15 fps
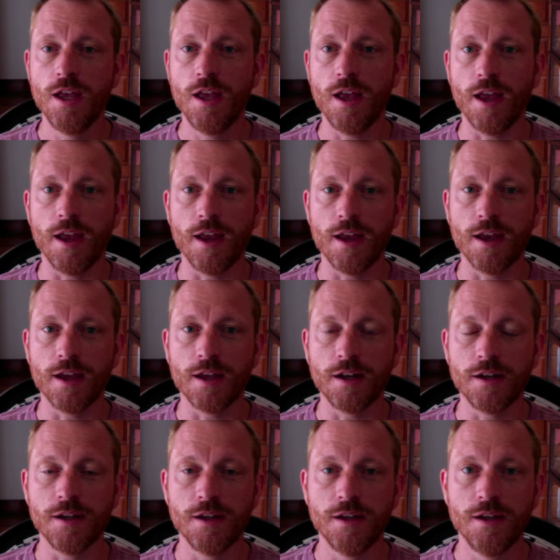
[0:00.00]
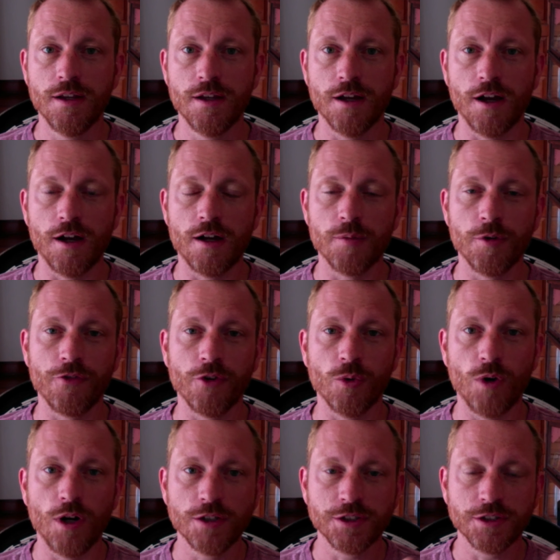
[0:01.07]
and if you're
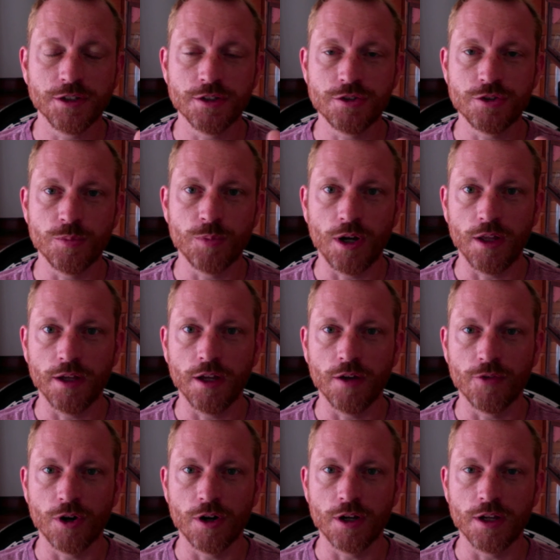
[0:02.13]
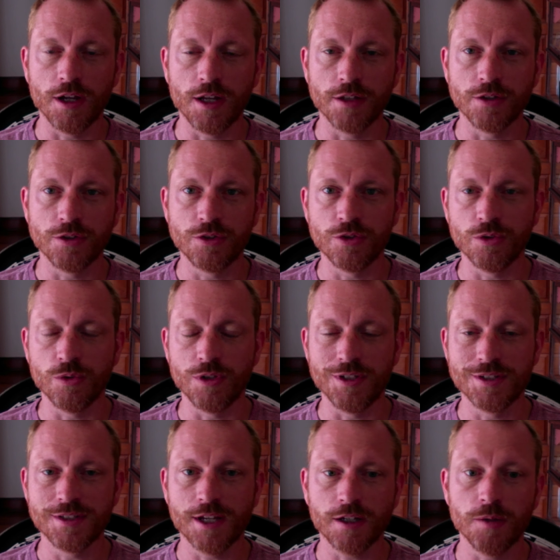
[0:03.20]
watching this, you probably have already gotten to the
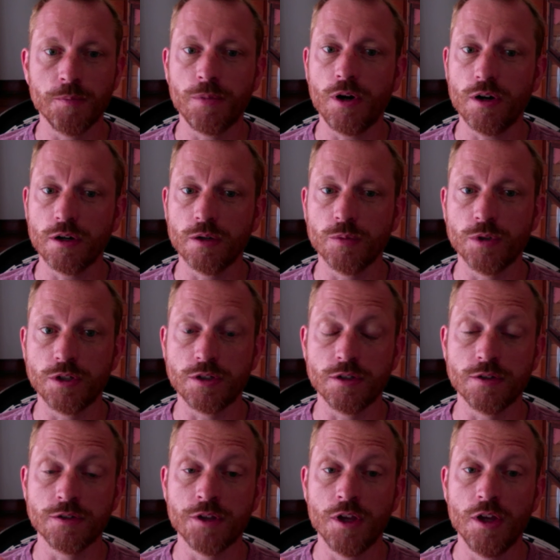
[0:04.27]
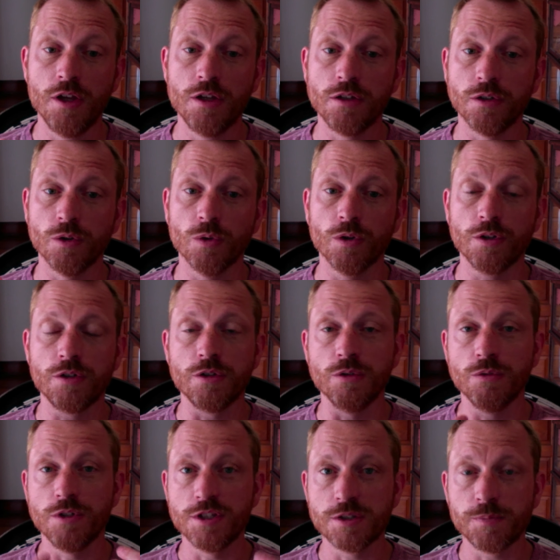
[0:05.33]
second part, which is you're going to
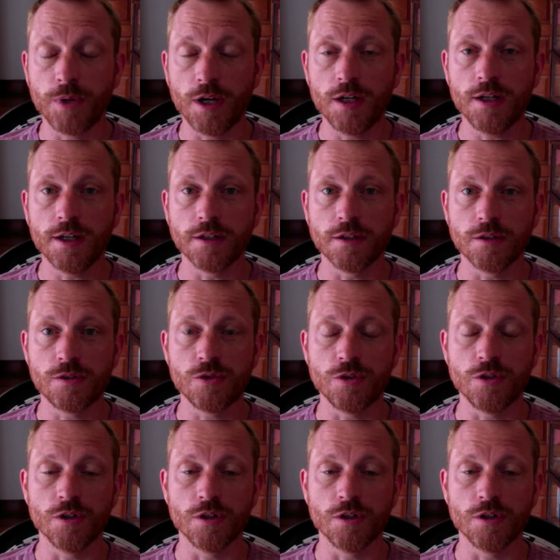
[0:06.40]
respond to your